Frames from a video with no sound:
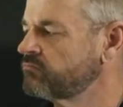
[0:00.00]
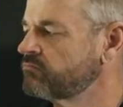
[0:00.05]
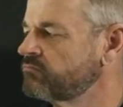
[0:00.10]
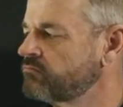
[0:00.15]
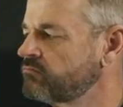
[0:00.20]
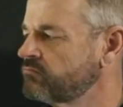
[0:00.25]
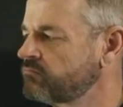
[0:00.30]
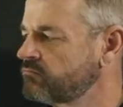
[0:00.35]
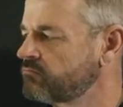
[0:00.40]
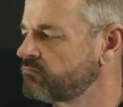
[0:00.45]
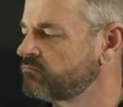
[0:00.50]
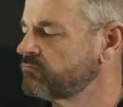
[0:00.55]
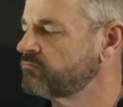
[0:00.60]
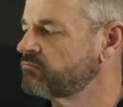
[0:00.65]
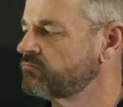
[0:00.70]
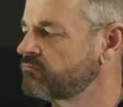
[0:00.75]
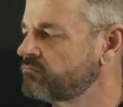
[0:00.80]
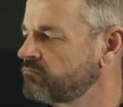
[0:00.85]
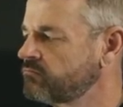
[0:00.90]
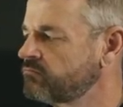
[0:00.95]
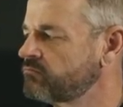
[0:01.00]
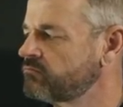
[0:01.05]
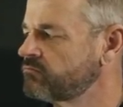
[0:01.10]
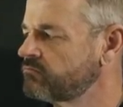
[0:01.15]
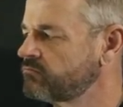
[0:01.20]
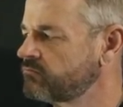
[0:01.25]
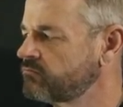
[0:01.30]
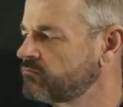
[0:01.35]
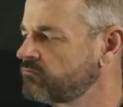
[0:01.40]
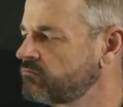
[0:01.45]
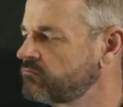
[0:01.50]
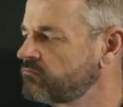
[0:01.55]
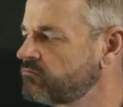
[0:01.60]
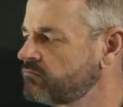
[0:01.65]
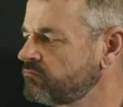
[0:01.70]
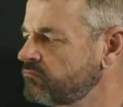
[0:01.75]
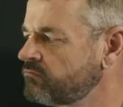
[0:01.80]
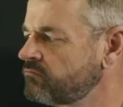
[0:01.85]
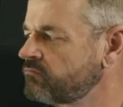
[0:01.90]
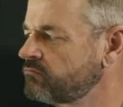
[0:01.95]

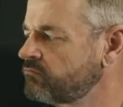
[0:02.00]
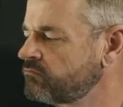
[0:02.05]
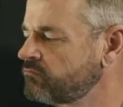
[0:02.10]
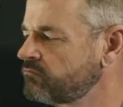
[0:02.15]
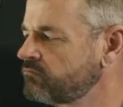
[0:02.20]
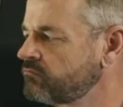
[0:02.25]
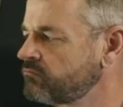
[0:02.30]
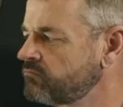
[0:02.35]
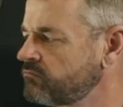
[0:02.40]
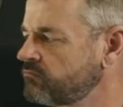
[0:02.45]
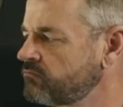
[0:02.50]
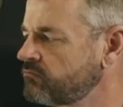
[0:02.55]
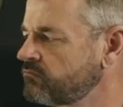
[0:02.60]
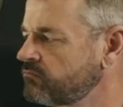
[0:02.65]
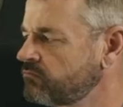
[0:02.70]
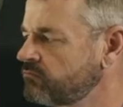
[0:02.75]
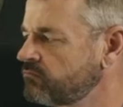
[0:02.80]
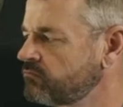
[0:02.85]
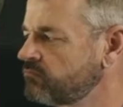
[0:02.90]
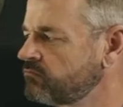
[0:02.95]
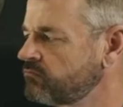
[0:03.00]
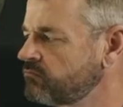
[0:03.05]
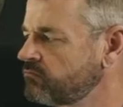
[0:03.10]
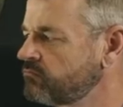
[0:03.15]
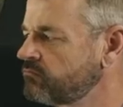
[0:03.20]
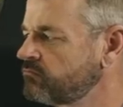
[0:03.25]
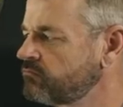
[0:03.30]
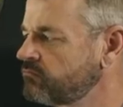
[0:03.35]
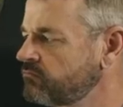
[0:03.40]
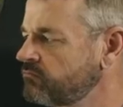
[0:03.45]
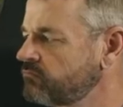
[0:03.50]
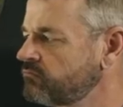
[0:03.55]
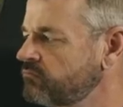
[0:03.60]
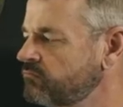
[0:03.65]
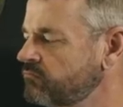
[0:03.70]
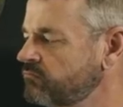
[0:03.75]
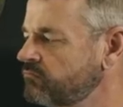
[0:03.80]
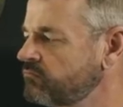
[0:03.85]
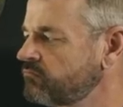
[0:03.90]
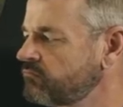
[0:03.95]

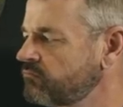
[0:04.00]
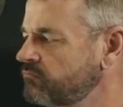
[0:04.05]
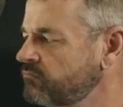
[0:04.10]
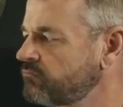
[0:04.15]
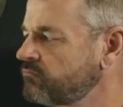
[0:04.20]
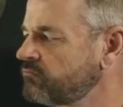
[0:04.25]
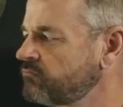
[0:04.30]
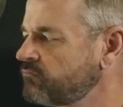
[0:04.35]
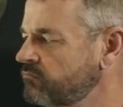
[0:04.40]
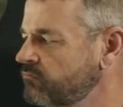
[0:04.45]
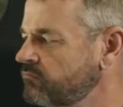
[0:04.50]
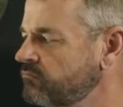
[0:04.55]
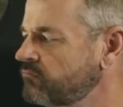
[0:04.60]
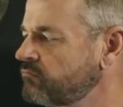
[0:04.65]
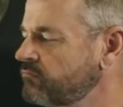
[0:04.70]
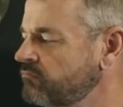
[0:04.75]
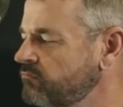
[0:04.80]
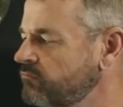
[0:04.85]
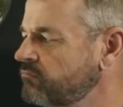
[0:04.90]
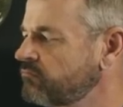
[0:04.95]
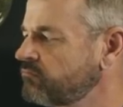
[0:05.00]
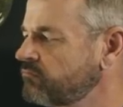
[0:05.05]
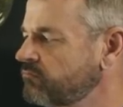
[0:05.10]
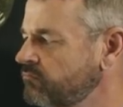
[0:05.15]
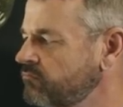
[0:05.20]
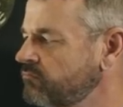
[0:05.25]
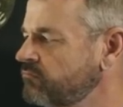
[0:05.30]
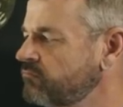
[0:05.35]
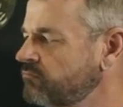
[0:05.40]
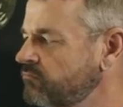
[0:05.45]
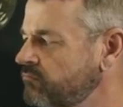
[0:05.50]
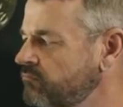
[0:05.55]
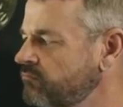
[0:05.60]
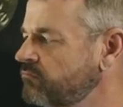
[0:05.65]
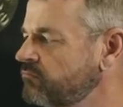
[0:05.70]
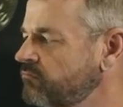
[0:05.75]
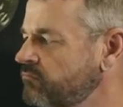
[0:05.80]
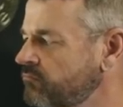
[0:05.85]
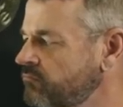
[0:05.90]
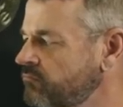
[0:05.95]
The person shown says nothing.